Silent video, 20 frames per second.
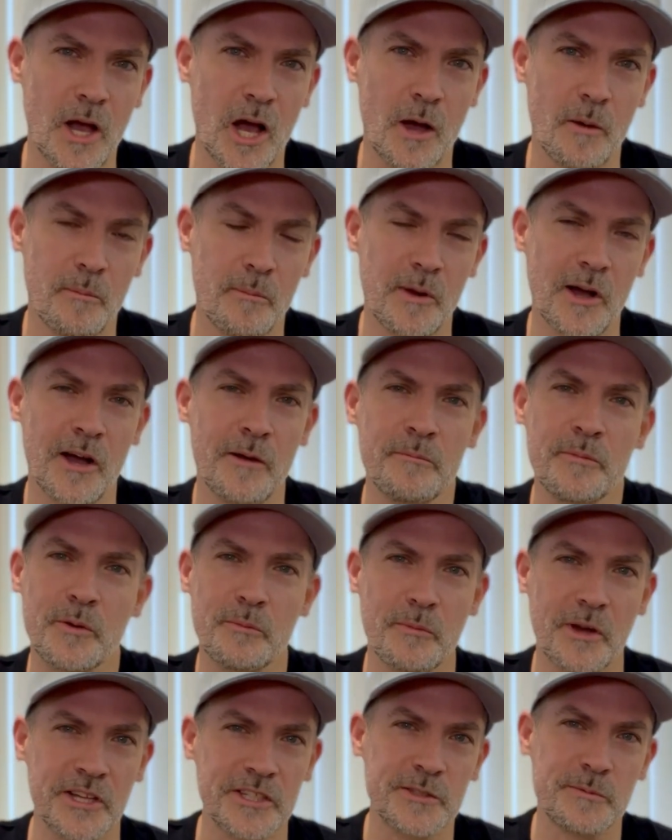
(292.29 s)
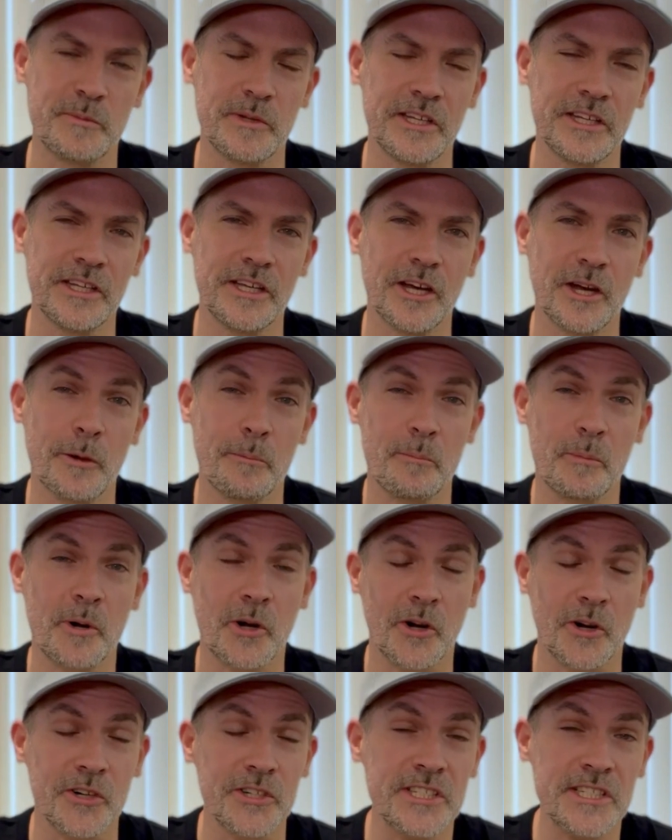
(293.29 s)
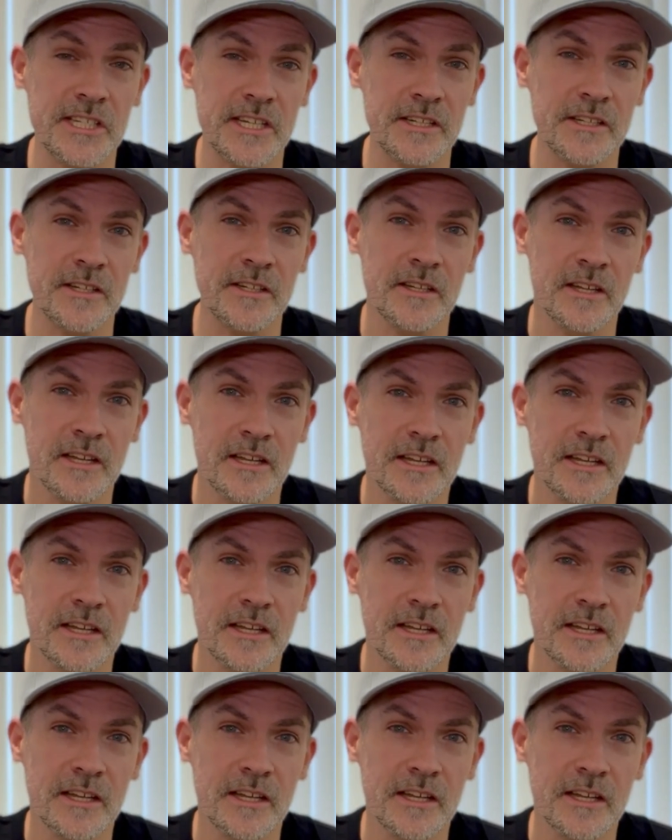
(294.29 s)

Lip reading: a bump must be a person,